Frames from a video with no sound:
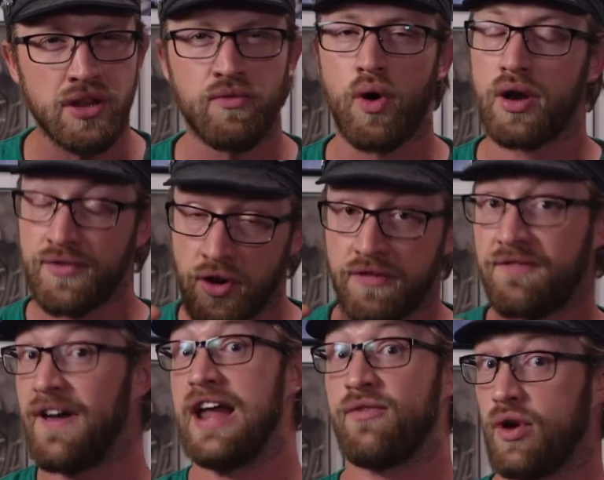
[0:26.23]
of one of your
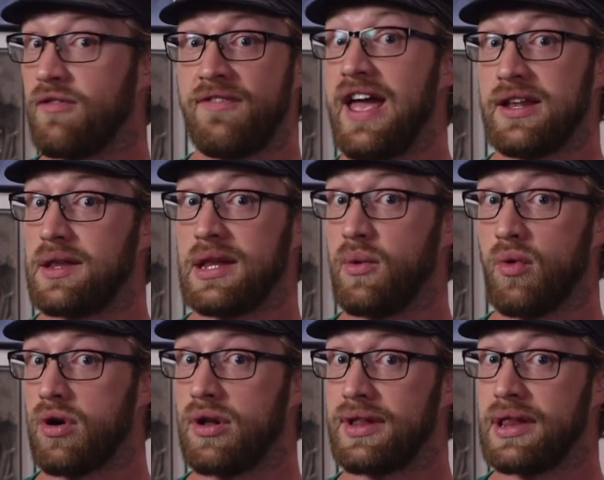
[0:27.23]
favorite fantasy
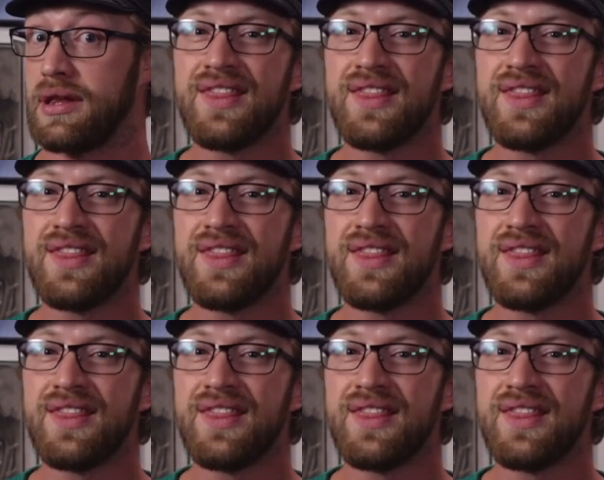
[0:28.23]
worlds.